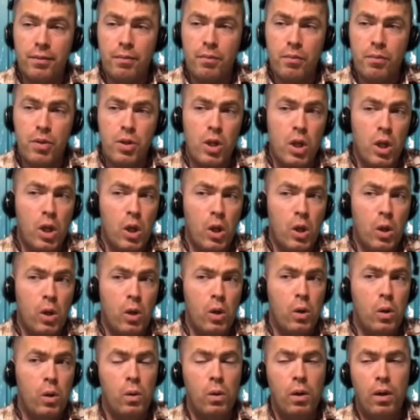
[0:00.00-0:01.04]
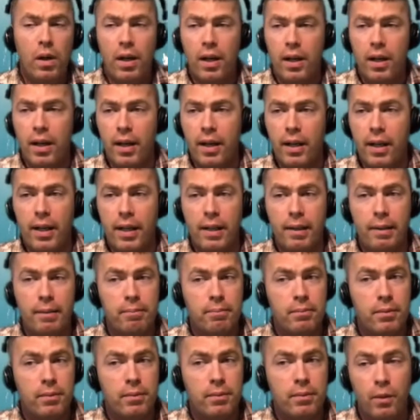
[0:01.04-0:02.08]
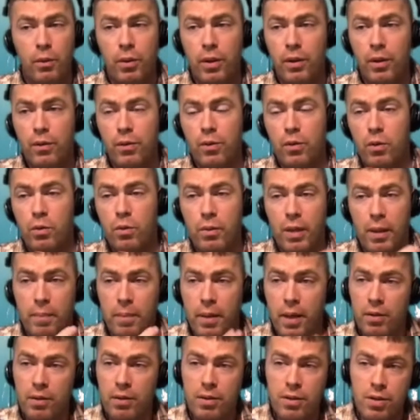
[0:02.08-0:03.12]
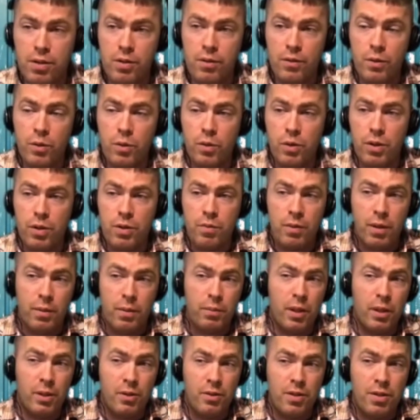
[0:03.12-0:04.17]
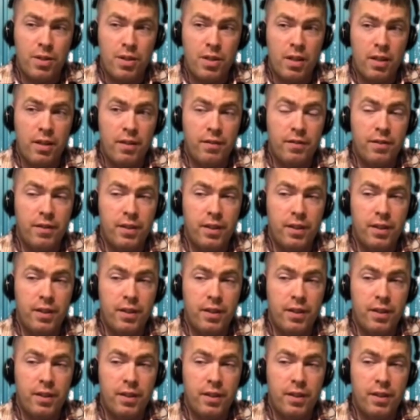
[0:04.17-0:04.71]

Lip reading: So I went through my parents' divorce, my brother's death,